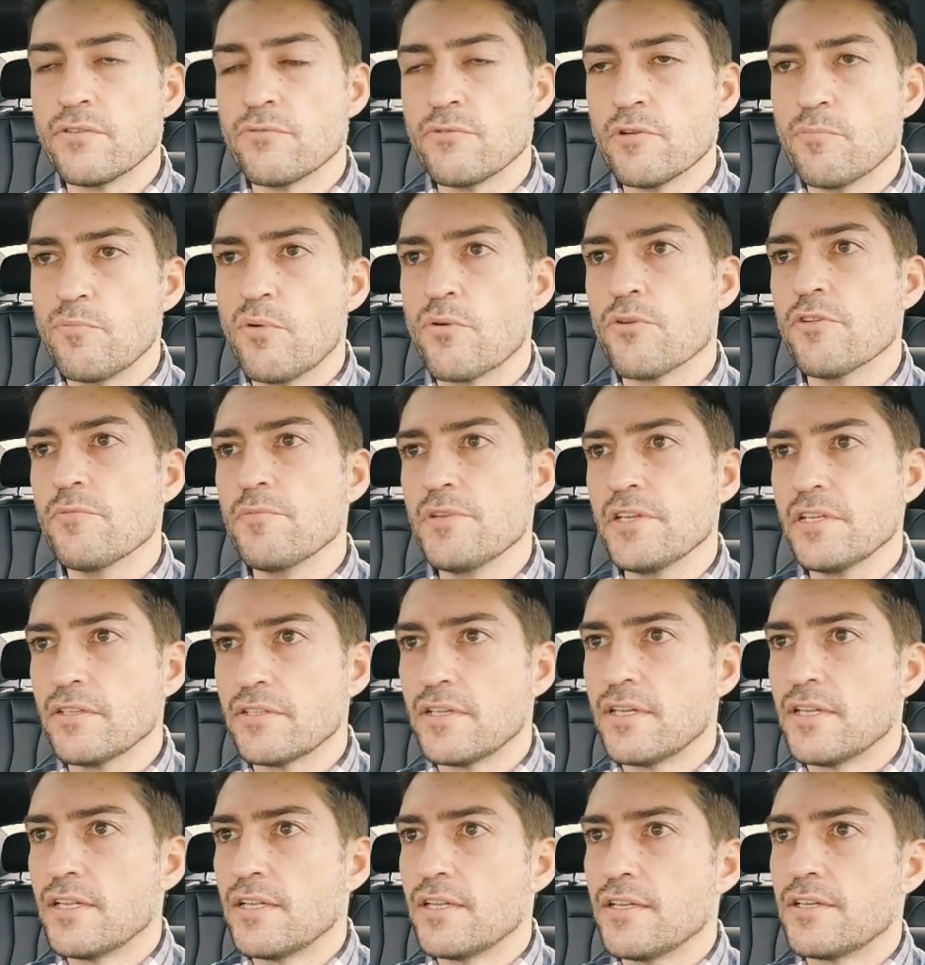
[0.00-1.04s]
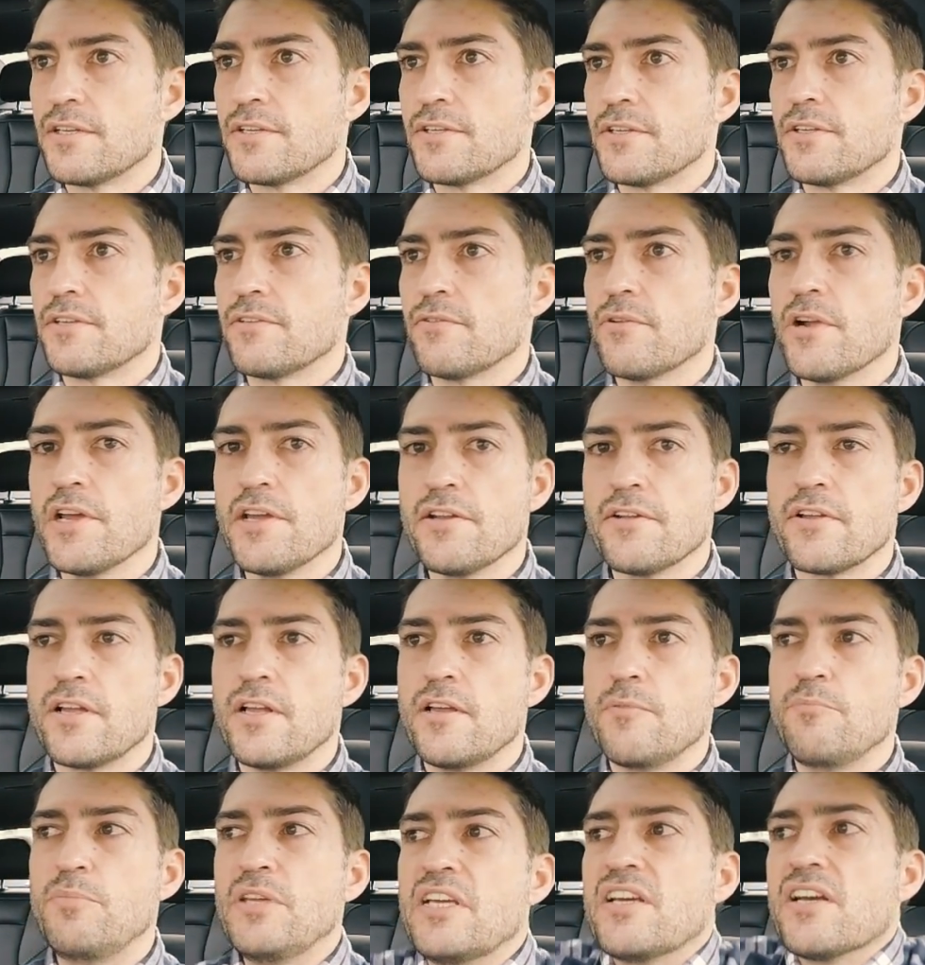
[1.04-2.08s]
report me, right?
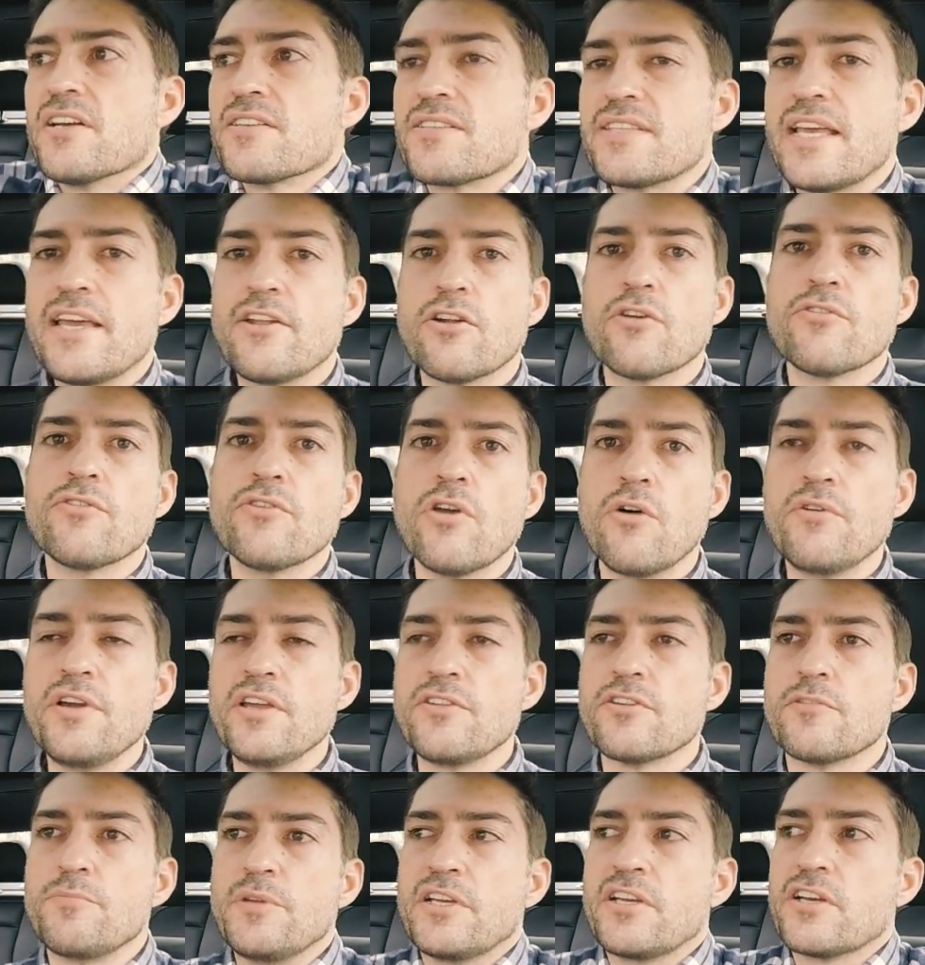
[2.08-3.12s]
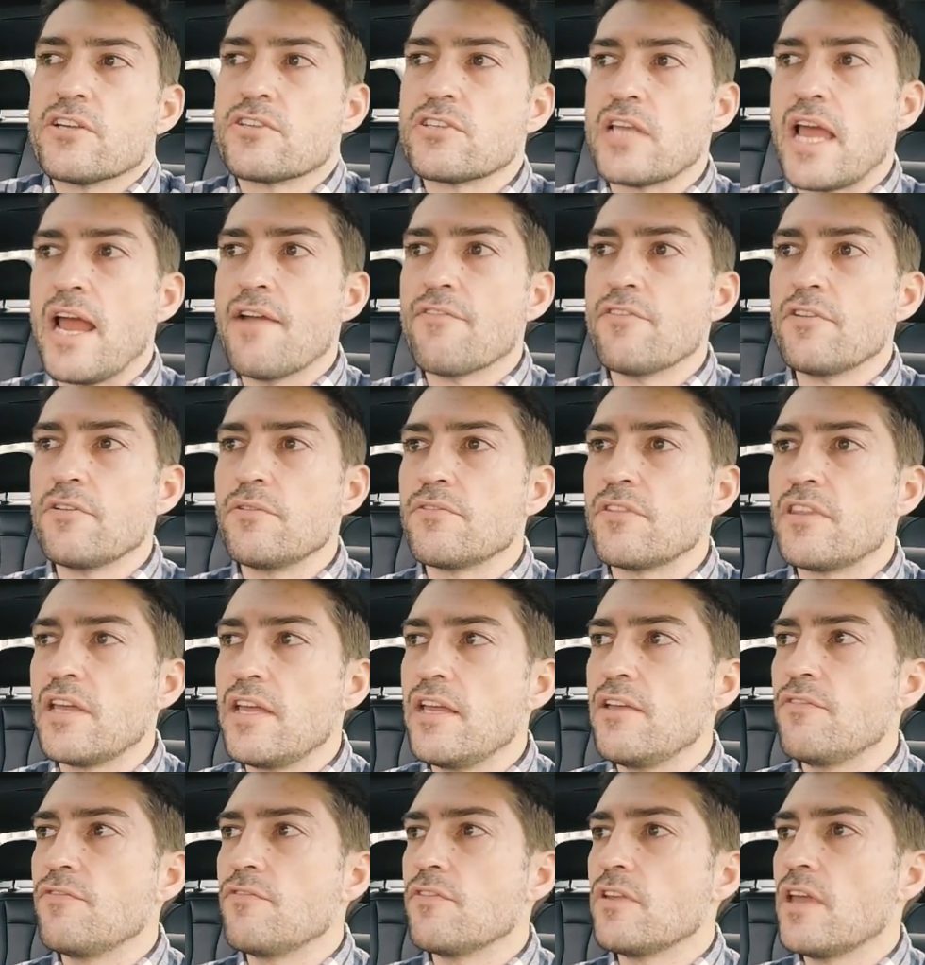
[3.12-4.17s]
Because they don't know either because every
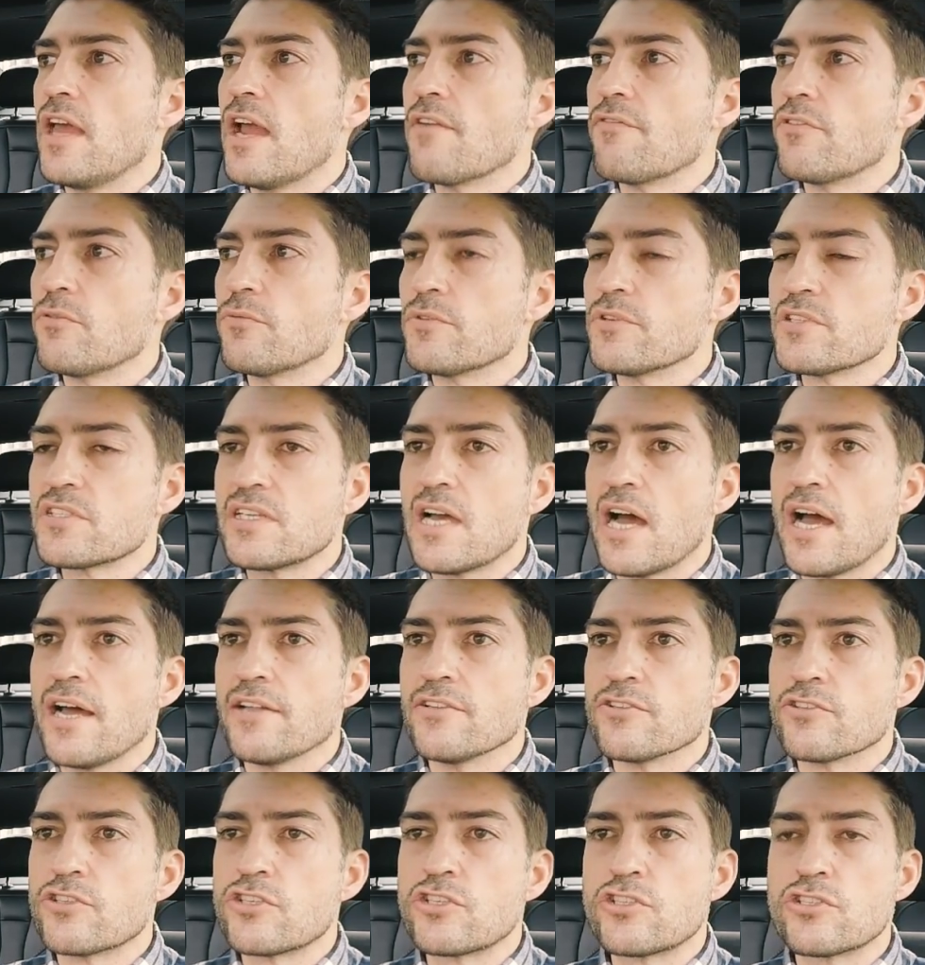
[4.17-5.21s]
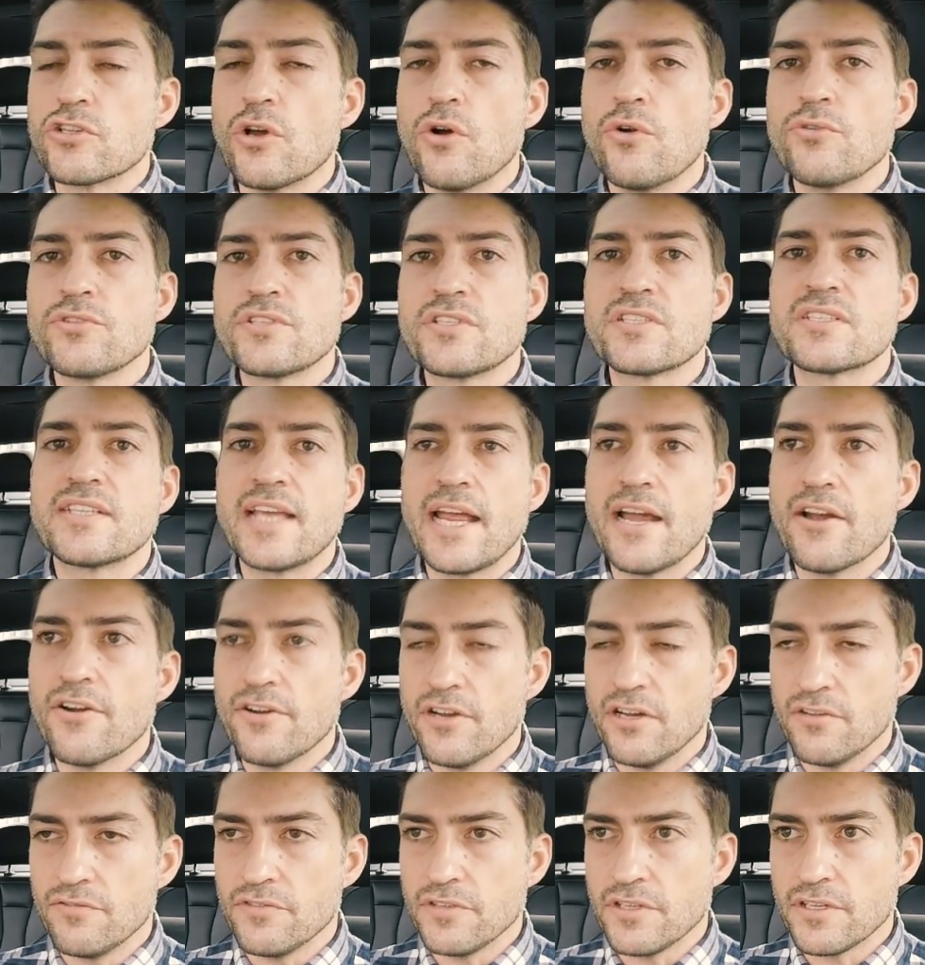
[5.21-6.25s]
they've everyone's gotten so scared
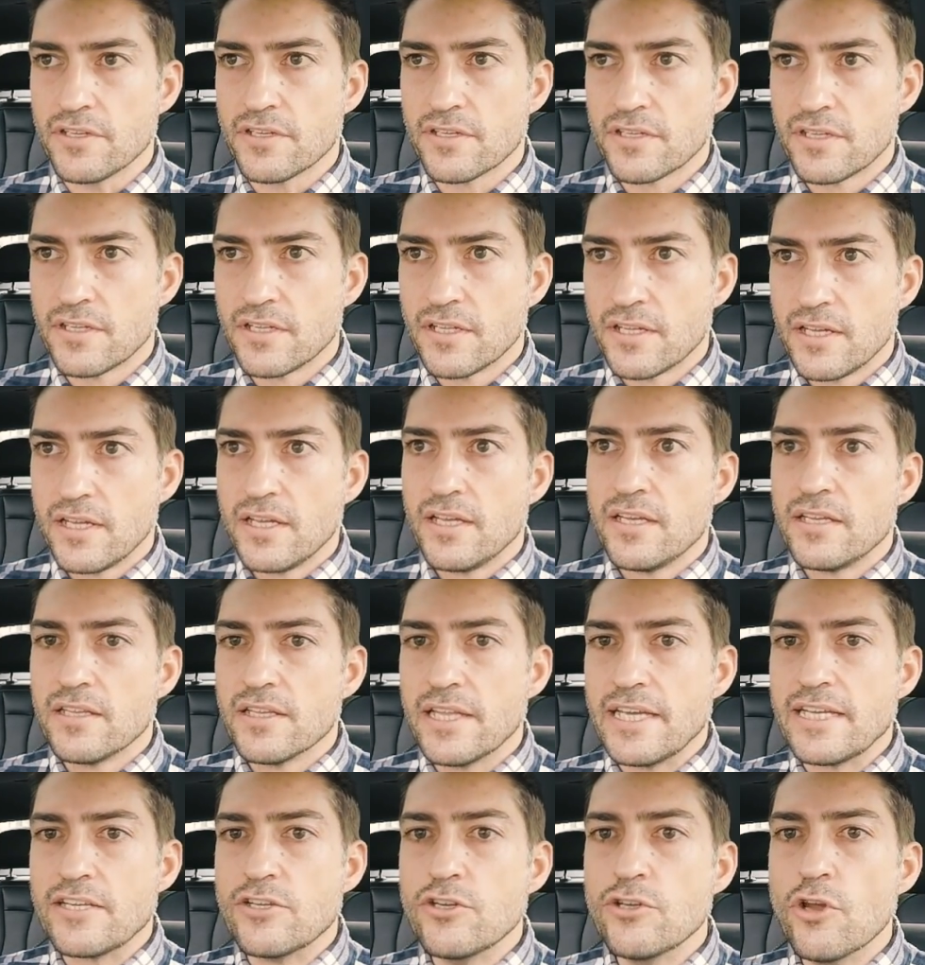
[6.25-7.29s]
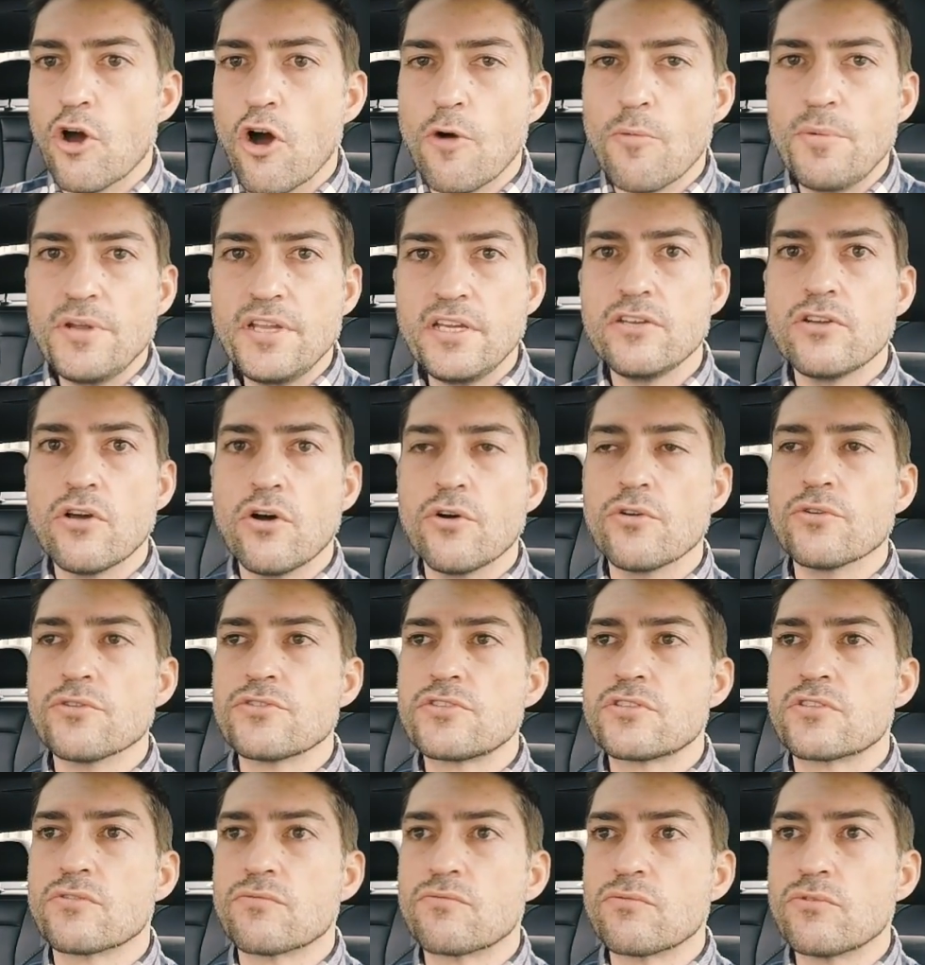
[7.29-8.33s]
of it like nobody
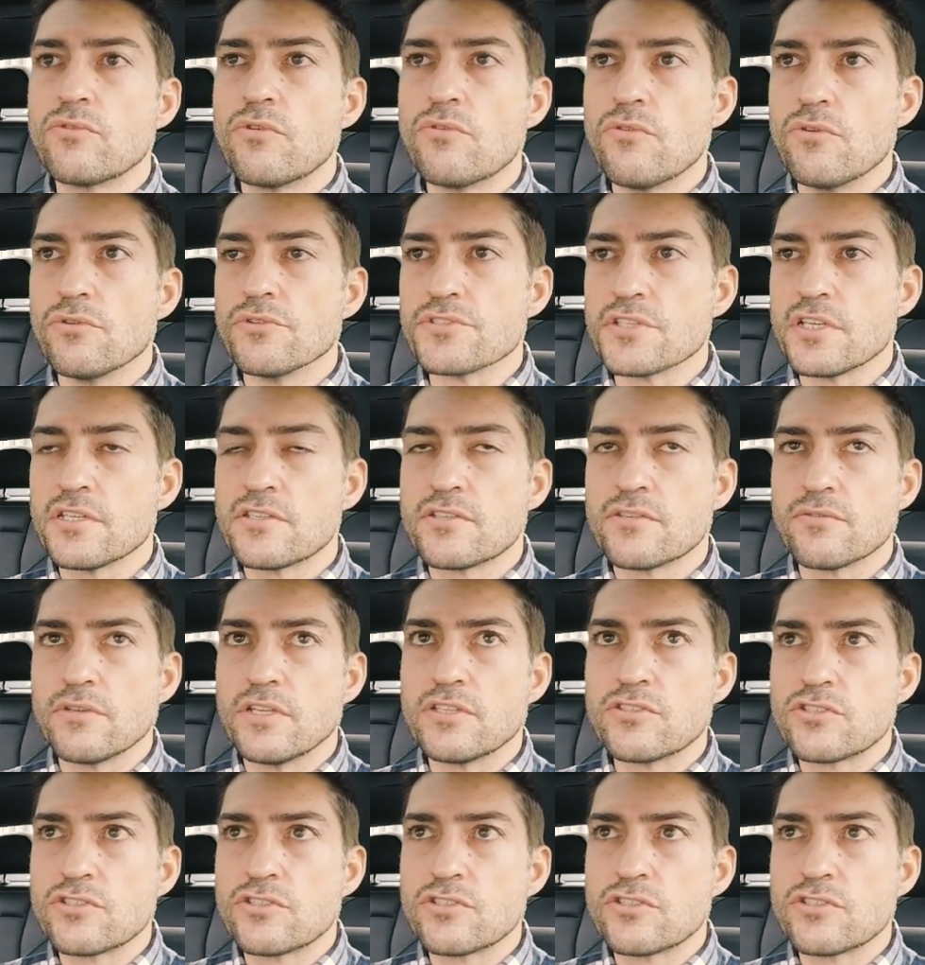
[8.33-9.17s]
knows the rules. It's it's